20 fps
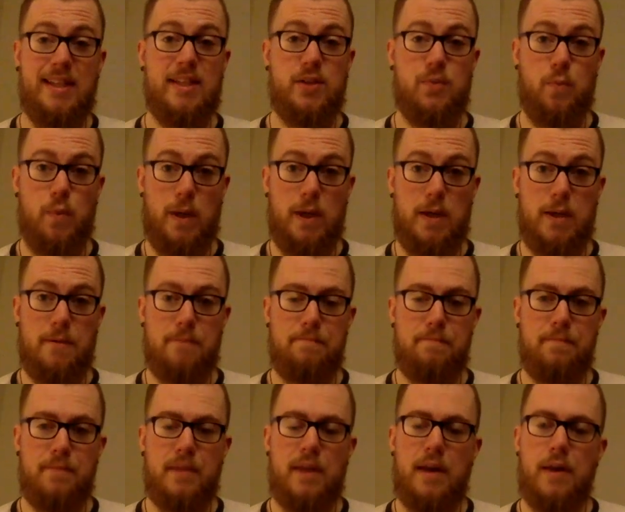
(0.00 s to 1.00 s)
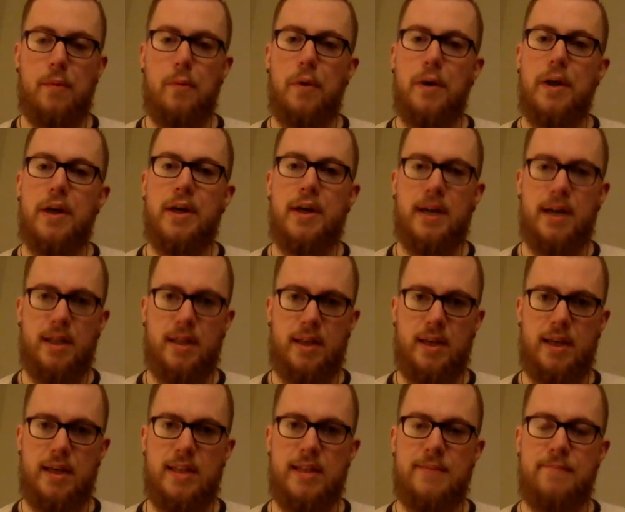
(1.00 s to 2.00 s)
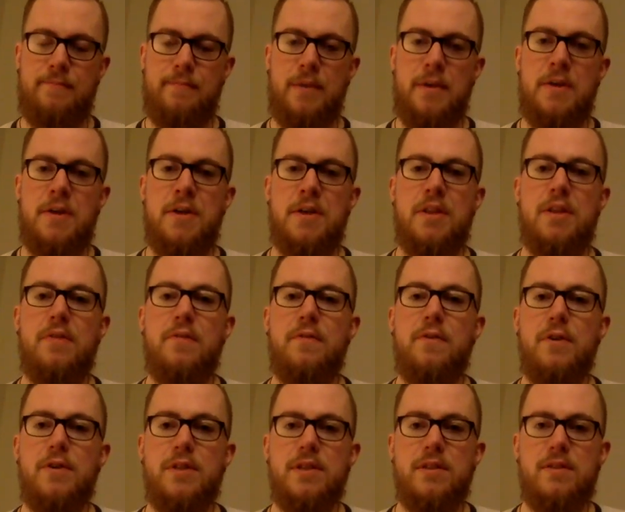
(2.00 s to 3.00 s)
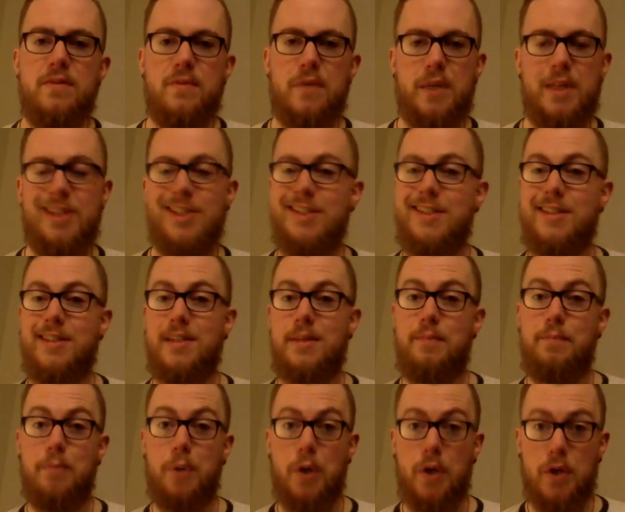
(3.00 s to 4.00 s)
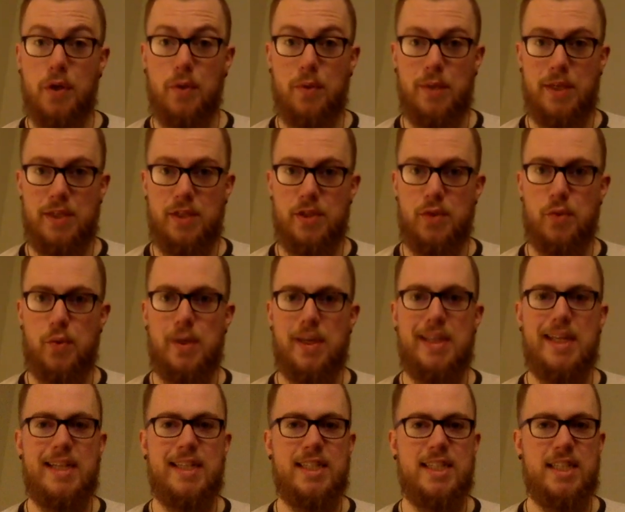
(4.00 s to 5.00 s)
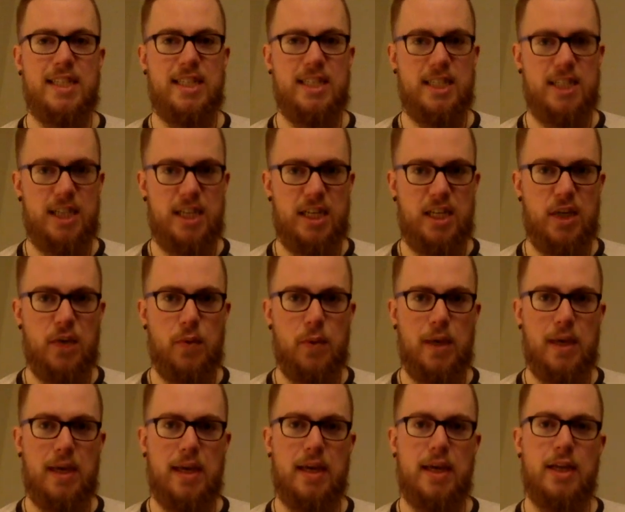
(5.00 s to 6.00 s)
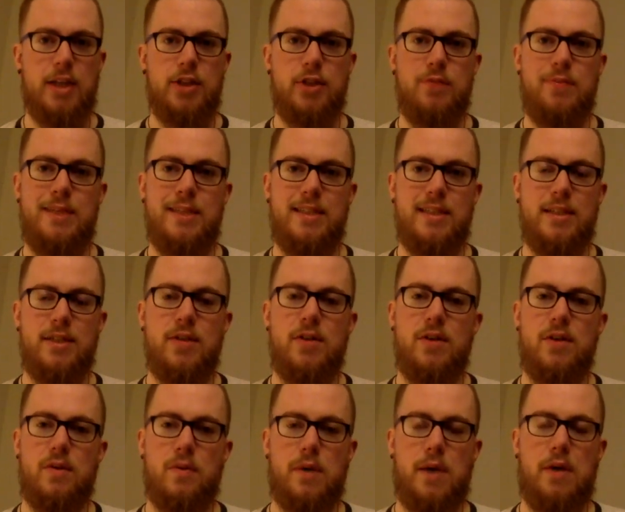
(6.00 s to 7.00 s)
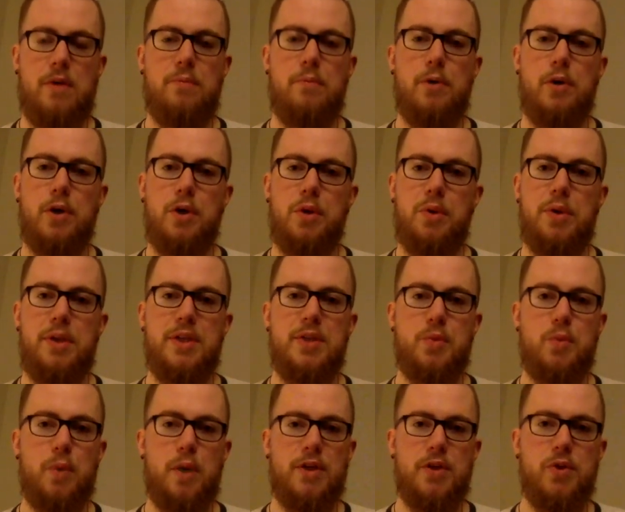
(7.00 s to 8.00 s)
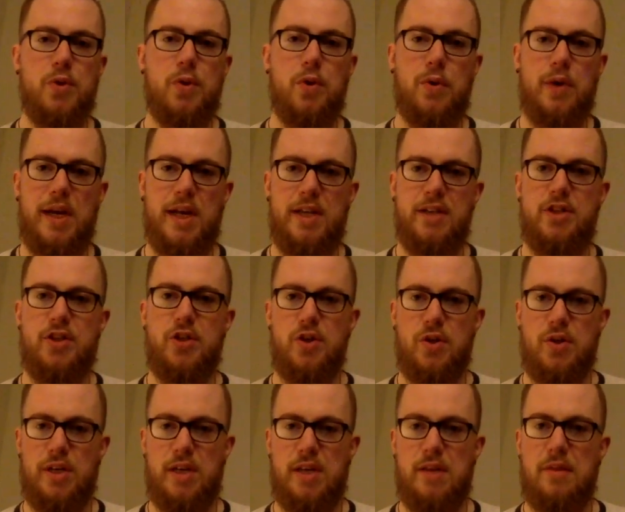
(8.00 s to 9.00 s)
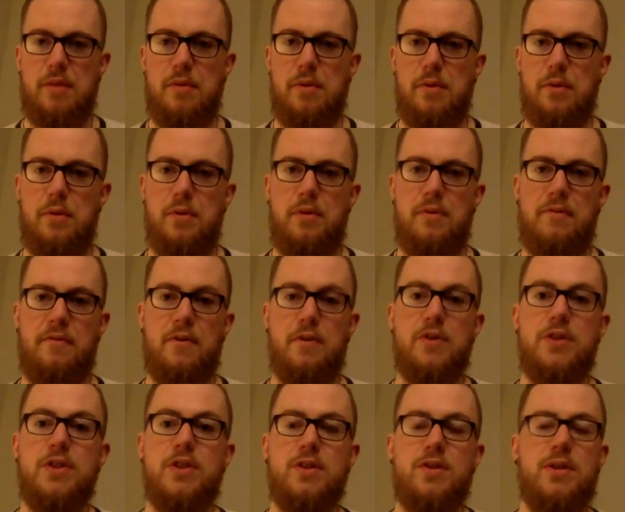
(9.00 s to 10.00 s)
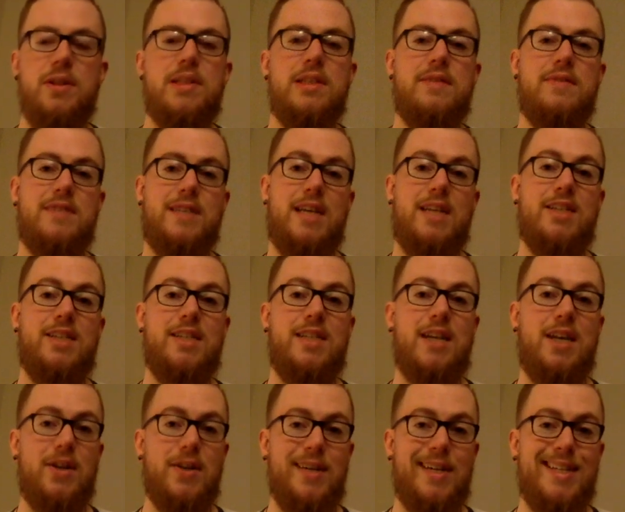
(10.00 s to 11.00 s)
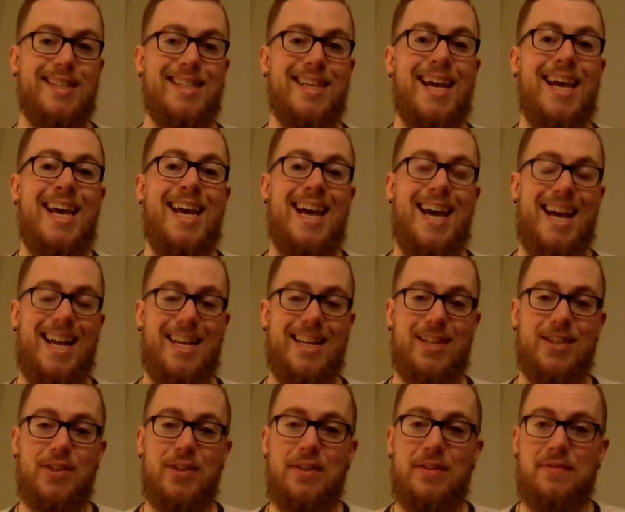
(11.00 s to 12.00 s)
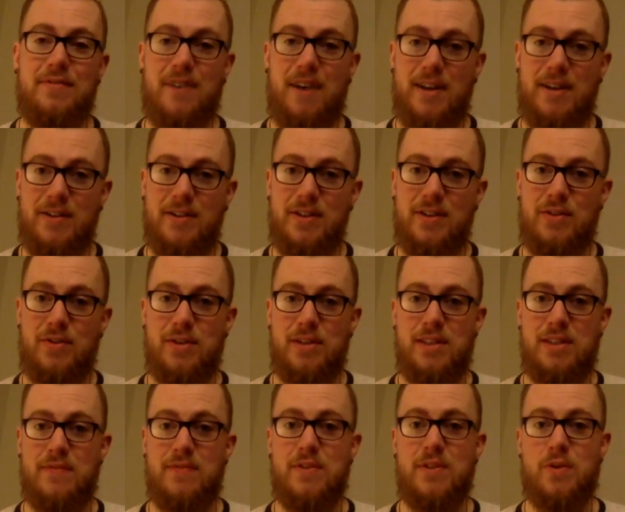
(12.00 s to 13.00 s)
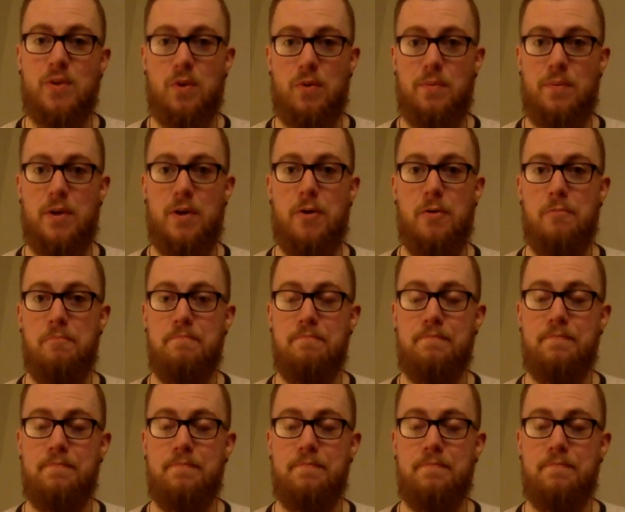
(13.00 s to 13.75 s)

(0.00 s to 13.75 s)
this week that I want to highlight. The first of which is the Mercury story that's continuing to be centered around Mercury's retrograde journey through the first degrees of Sagittarius and into the final degrees of Scorpio.